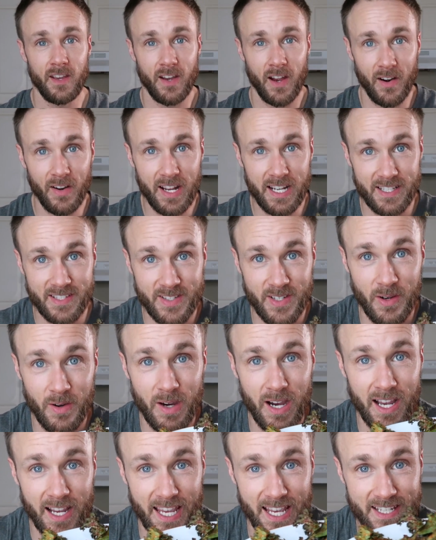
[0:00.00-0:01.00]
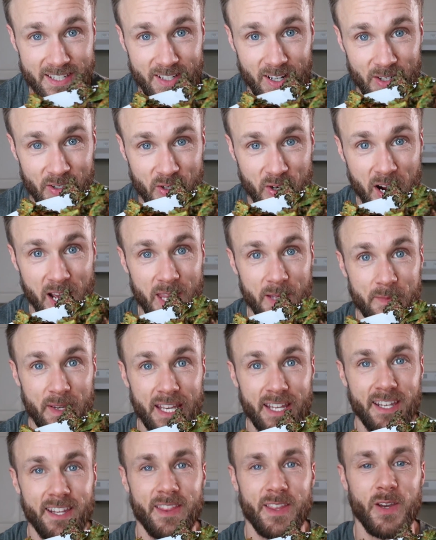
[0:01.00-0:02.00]
All right, so I guess I'll try them
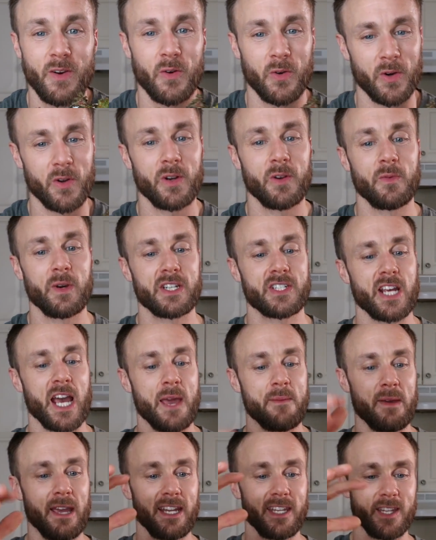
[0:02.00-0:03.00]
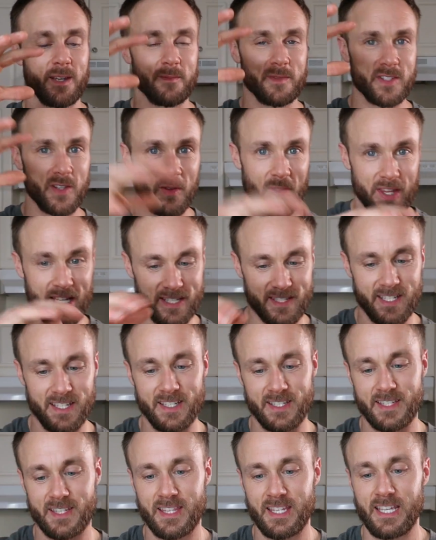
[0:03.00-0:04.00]
in the order in which I made them. So this
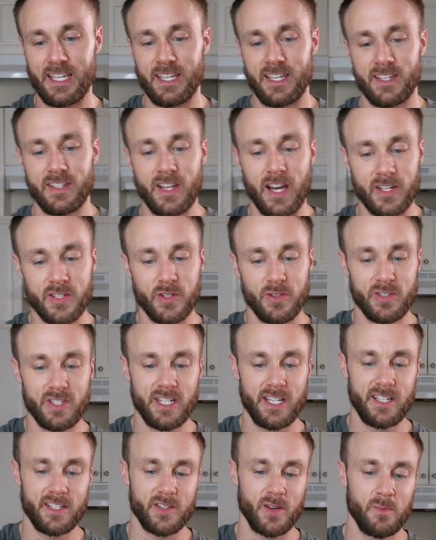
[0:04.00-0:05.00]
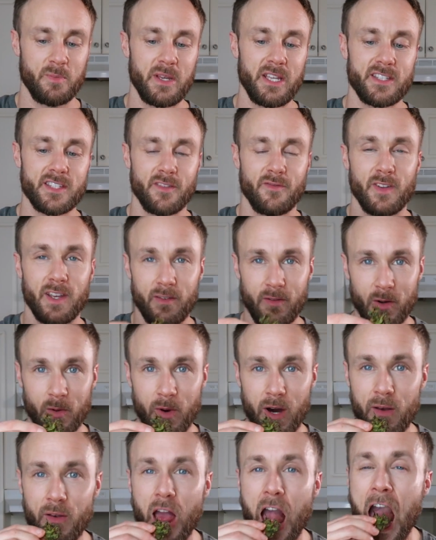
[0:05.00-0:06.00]
is the nacho cheese or pizza flavored
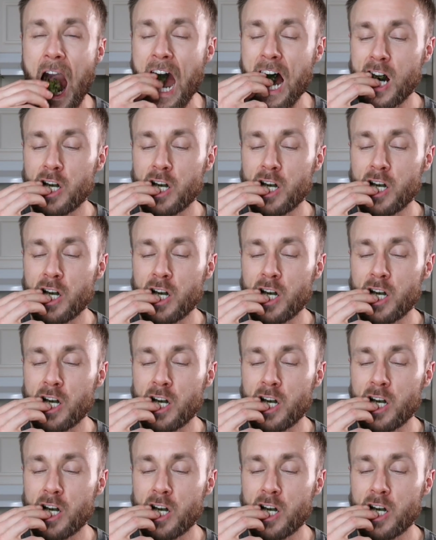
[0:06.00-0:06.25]
one.